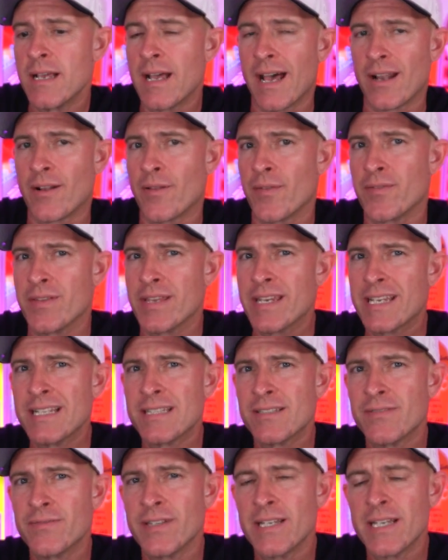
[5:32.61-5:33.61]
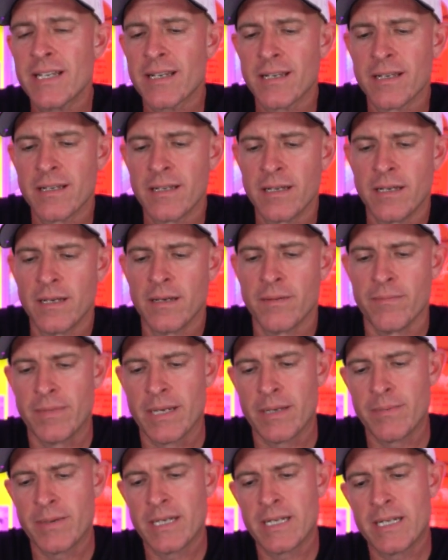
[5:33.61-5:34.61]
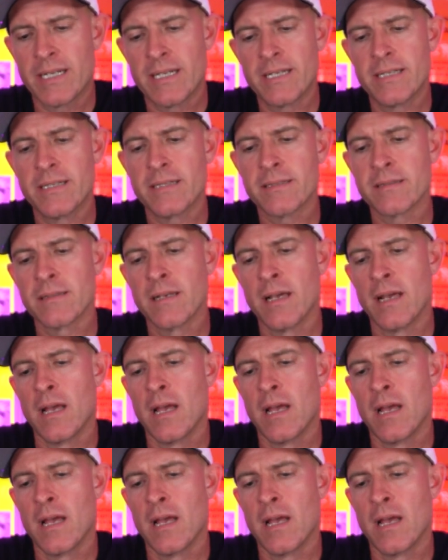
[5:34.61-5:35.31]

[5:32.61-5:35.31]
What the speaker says: I don't think it's Vic. Maybe it is.